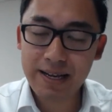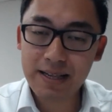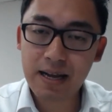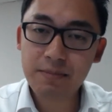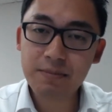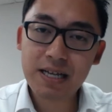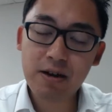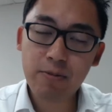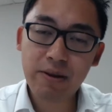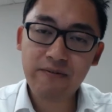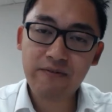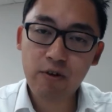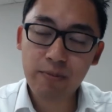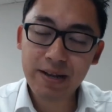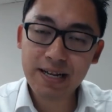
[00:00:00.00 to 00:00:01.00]
8 times that will be
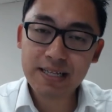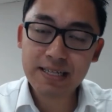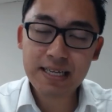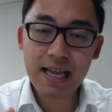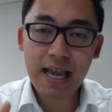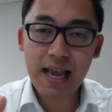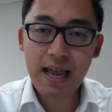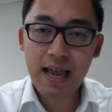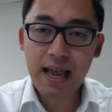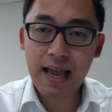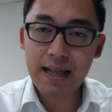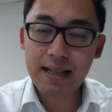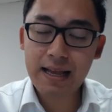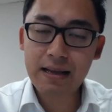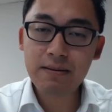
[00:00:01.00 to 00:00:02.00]
4 minutes,
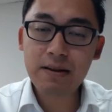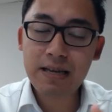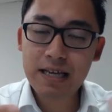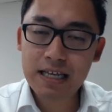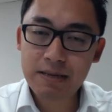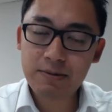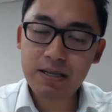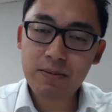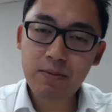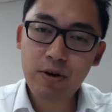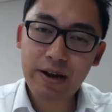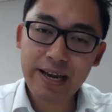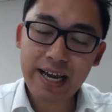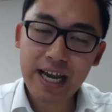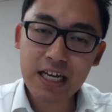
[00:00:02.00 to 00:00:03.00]
and that gives them
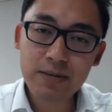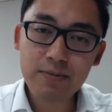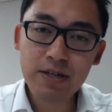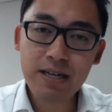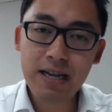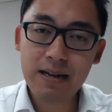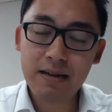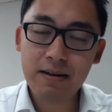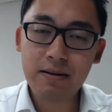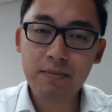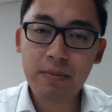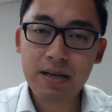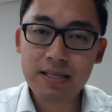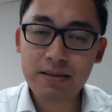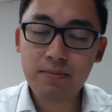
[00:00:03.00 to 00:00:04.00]
more engagement and
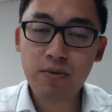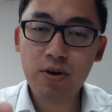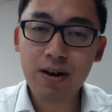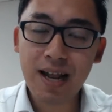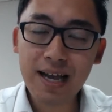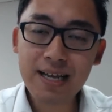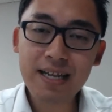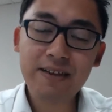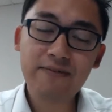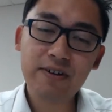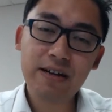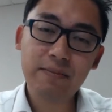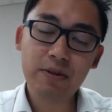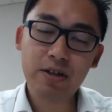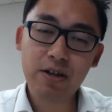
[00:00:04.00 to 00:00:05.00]
makes it more likely
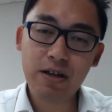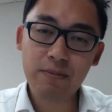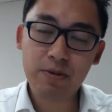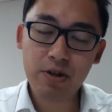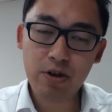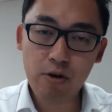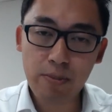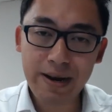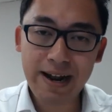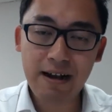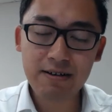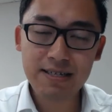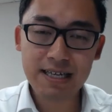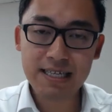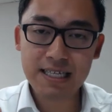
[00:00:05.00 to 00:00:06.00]
for them to turn up to the open
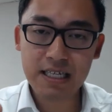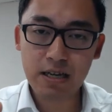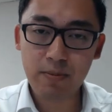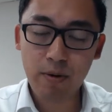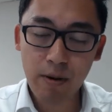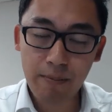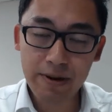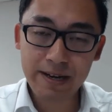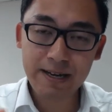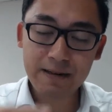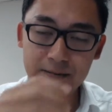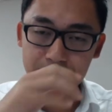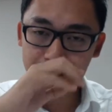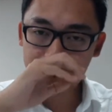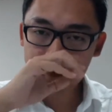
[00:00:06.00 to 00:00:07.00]
house and see your property.
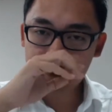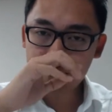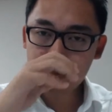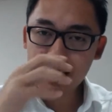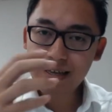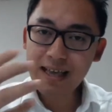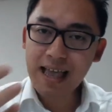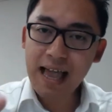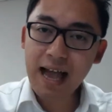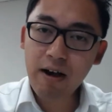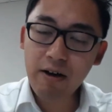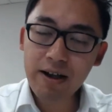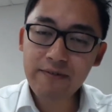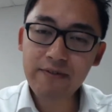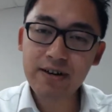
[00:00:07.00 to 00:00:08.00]

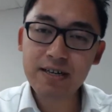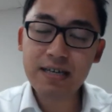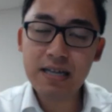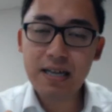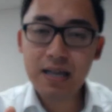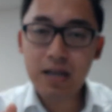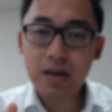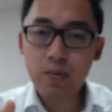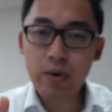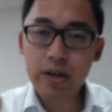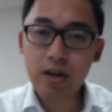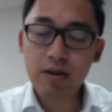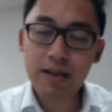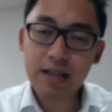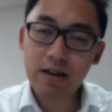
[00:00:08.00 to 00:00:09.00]
However,
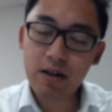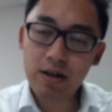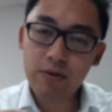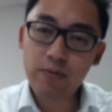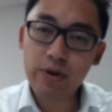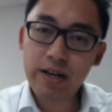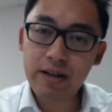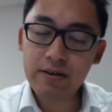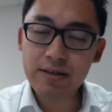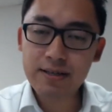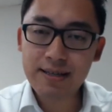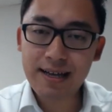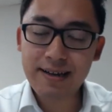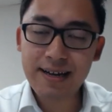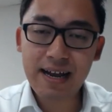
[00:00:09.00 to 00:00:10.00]
when you look at a lot of videos
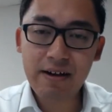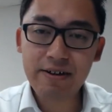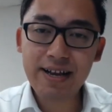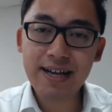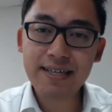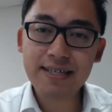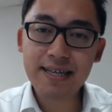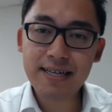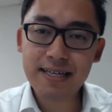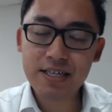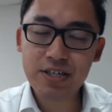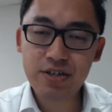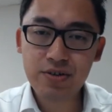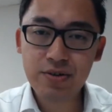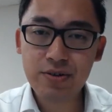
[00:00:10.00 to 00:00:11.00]
done nowadays, they
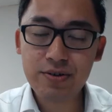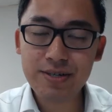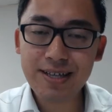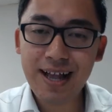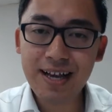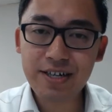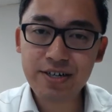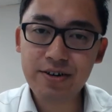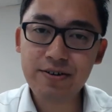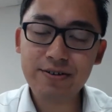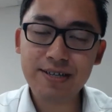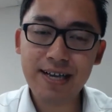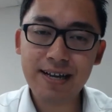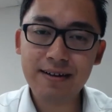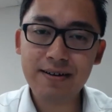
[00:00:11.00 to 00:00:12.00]
just do
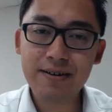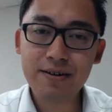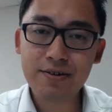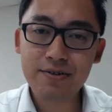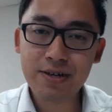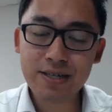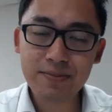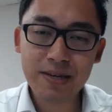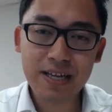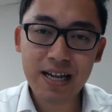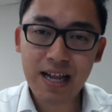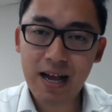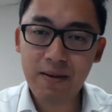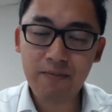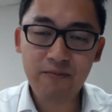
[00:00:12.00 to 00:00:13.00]
slideshows. And trust me,
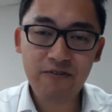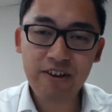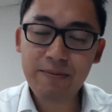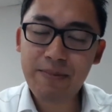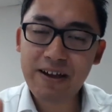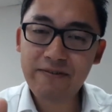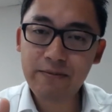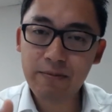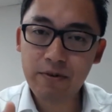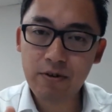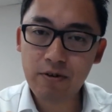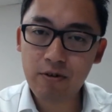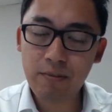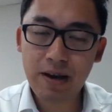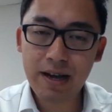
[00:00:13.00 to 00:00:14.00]
feedback from
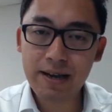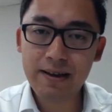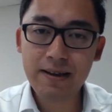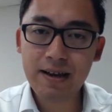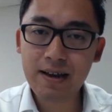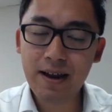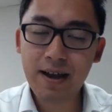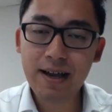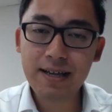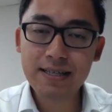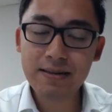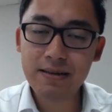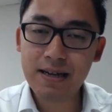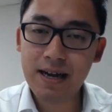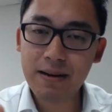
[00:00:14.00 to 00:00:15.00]
all my
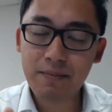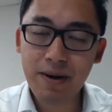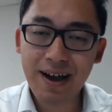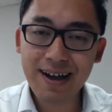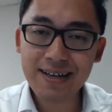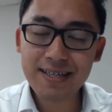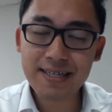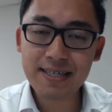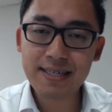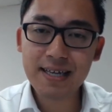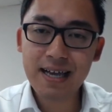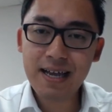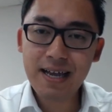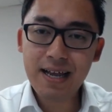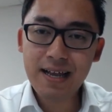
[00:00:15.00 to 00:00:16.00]
clients and other buyers is
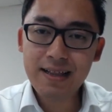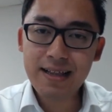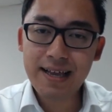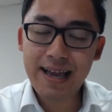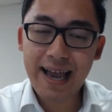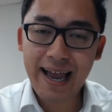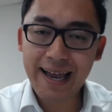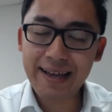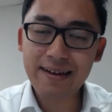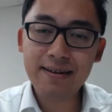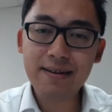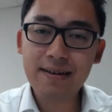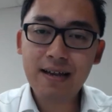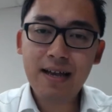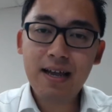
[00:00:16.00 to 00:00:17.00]
they hate
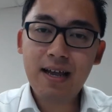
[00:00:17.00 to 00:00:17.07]
it.